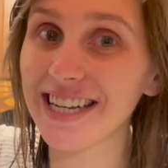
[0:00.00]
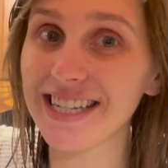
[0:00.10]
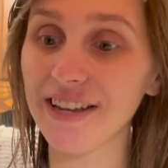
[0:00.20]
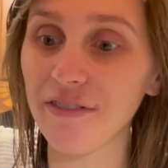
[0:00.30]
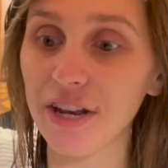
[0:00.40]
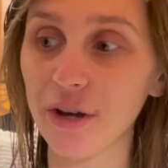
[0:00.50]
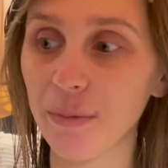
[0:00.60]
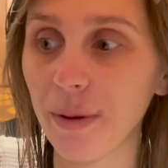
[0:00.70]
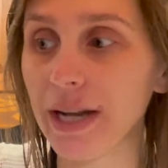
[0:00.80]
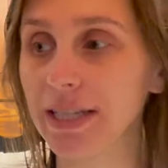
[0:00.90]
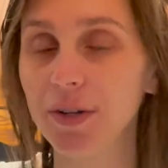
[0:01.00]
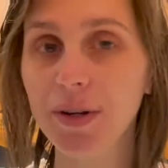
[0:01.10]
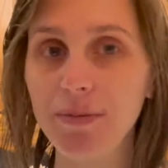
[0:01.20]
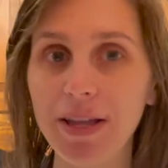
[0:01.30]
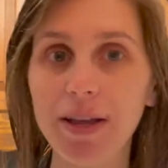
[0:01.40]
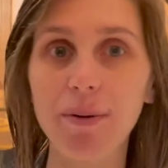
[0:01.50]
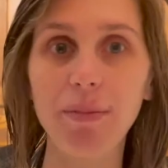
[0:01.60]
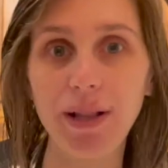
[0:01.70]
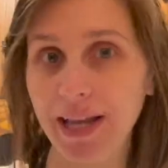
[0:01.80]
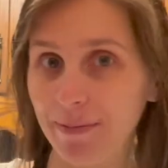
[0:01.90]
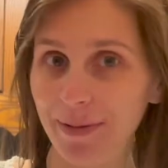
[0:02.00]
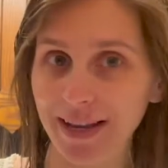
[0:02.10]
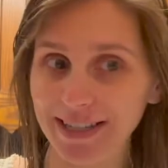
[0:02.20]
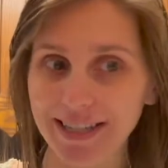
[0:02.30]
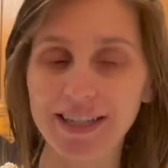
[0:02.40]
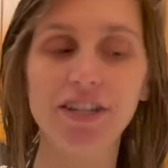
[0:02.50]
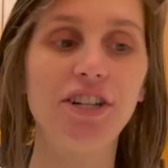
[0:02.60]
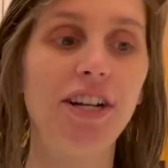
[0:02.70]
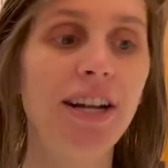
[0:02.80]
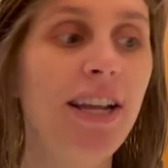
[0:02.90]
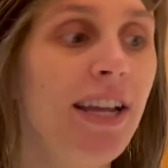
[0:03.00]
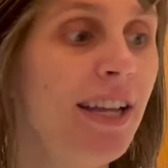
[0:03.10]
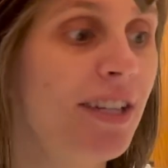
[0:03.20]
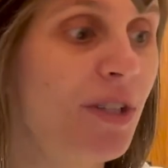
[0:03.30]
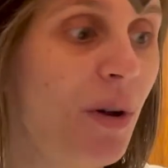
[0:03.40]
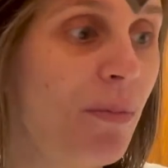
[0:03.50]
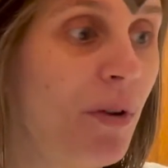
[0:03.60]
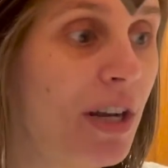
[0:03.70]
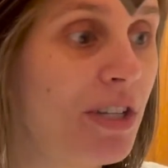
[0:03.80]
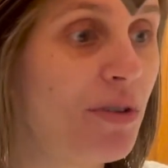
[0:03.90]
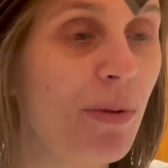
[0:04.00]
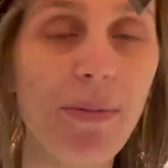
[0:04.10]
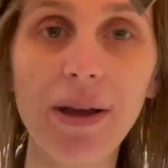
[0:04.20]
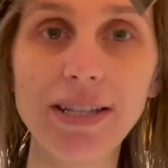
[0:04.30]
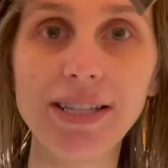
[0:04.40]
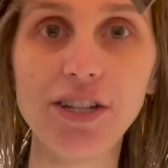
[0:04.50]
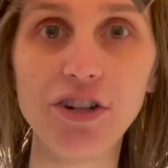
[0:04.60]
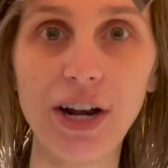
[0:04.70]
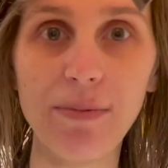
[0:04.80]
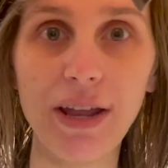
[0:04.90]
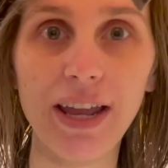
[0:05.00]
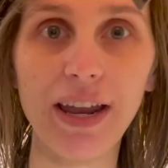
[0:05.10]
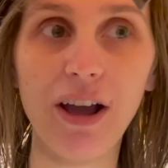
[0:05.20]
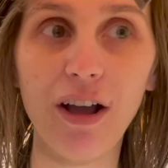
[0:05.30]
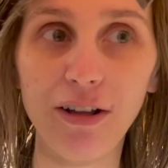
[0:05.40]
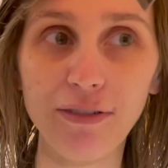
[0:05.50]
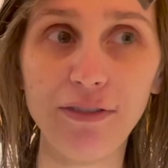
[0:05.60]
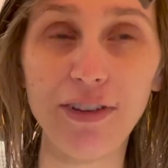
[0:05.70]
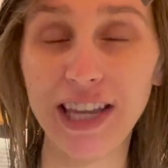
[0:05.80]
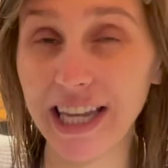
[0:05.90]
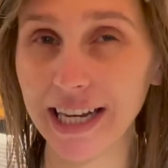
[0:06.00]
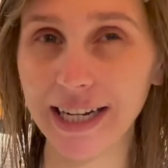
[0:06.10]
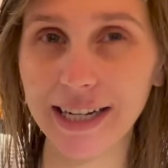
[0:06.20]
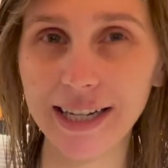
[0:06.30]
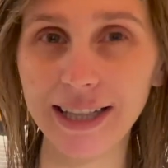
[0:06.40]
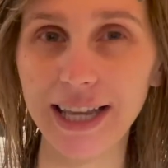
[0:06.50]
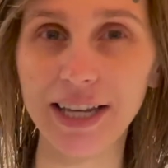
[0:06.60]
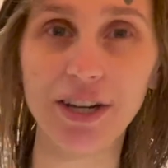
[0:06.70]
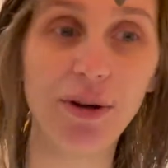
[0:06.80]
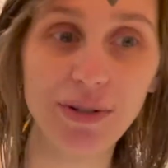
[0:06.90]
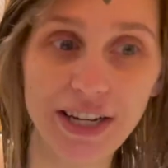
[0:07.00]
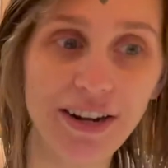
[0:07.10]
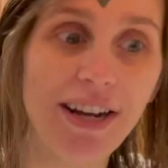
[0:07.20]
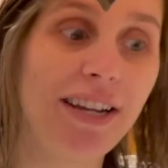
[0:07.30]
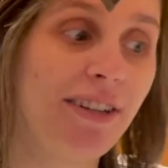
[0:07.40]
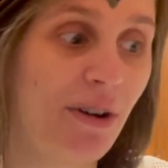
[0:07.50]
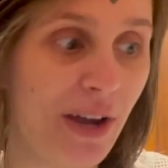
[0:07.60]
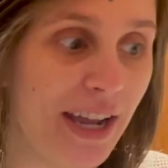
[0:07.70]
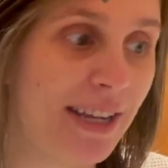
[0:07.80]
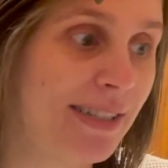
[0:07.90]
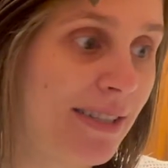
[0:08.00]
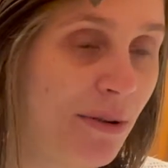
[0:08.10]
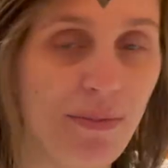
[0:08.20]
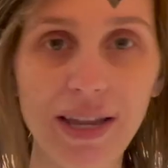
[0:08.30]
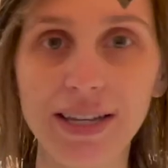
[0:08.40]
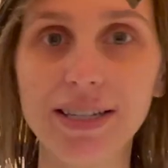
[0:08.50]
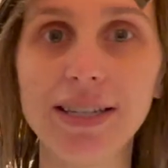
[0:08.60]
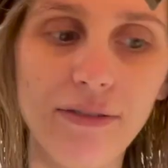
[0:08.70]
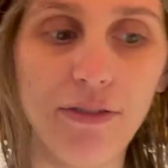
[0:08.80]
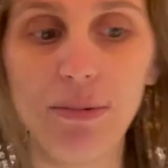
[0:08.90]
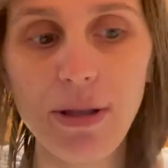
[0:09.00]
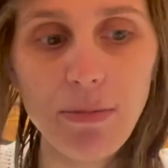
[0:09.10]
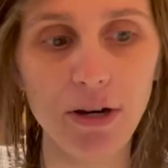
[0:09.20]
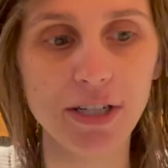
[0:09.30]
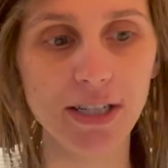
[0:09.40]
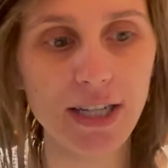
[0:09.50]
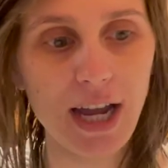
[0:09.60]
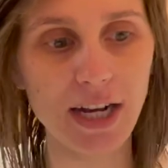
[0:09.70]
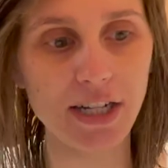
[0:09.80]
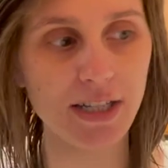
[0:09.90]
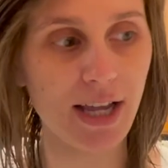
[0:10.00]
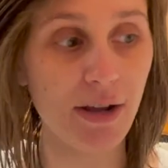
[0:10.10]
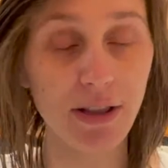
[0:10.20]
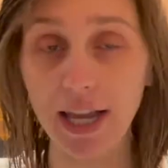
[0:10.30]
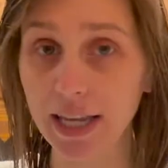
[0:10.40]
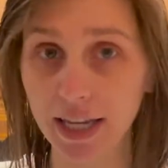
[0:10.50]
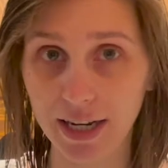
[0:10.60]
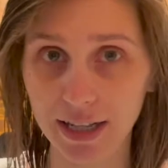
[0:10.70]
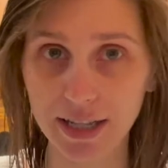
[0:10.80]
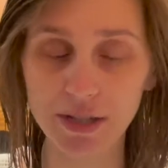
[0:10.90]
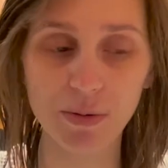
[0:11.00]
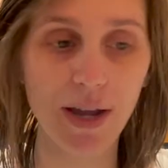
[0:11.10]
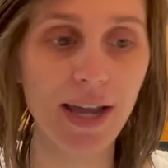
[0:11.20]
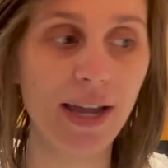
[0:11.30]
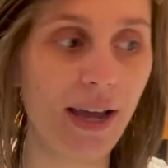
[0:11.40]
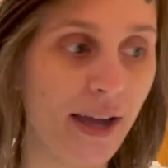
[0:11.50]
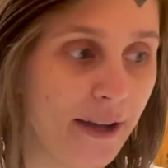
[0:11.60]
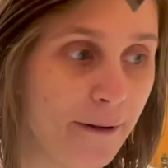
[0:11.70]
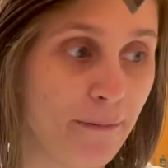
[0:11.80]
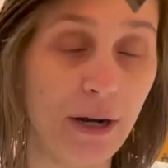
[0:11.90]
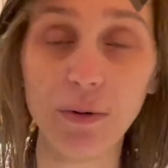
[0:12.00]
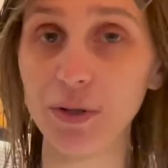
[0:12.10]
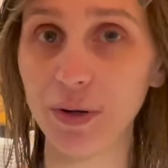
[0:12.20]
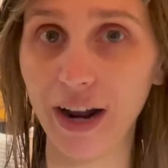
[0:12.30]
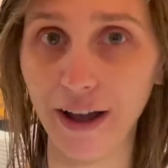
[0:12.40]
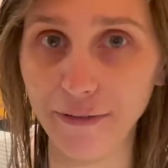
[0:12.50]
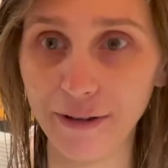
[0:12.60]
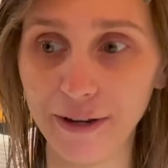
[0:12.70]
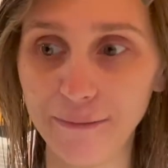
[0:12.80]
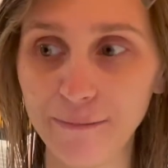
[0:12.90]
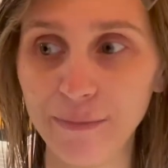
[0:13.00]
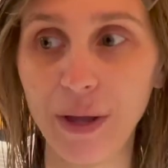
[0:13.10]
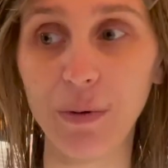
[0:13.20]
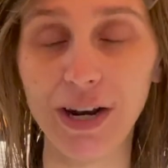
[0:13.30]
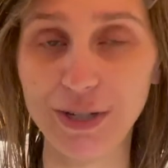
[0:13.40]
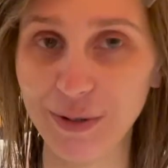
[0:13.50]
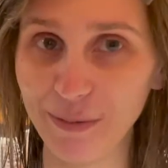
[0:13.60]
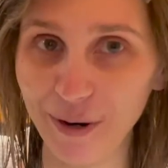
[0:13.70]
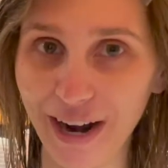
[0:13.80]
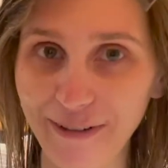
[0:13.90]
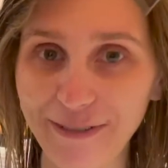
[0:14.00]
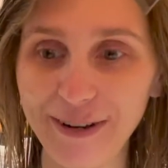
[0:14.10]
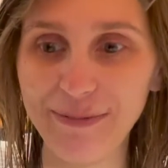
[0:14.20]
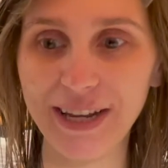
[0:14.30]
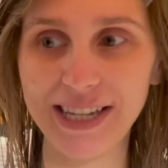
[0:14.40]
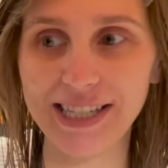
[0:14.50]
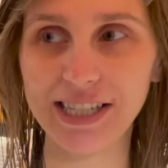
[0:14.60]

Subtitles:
day video, but it's going to be a plant-based edition. So I'm going to do my best to try to make it all vegan, like no dairy, no eggs, no meat. For me personally, I like eating this way. I don't do it often. I want to do it more often because